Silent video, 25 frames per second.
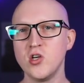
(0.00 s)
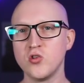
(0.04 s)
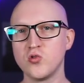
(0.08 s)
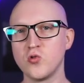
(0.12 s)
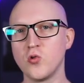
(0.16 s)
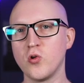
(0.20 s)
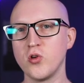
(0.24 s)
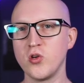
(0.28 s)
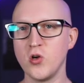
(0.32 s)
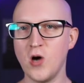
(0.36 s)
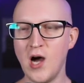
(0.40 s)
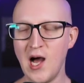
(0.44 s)

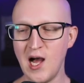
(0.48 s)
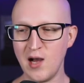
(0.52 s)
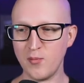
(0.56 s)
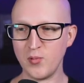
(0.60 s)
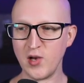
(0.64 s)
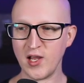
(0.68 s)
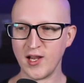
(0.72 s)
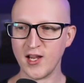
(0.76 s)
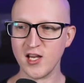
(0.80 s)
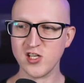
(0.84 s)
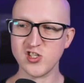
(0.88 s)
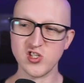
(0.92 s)
to your
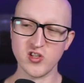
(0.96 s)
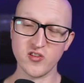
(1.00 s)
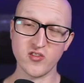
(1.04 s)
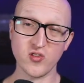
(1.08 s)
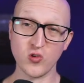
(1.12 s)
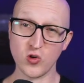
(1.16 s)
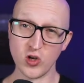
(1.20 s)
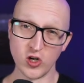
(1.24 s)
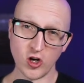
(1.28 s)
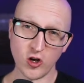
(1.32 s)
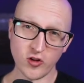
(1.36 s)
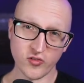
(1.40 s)

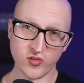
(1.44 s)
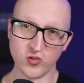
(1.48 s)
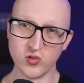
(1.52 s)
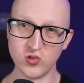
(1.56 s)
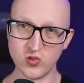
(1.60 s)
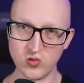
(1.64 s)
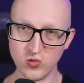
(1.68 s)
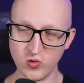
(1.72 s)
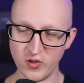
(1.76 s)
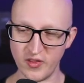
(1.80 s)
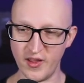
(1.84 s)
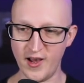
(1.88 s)
applications, you can also
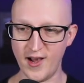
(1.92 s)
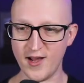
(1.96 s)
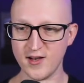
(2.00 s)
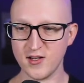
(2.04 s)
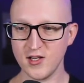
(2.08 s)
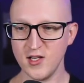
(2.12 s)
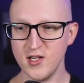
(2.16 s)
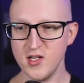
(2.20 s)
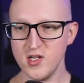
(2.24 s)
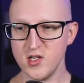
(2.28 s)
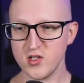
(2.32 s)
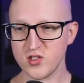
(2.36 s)
do that.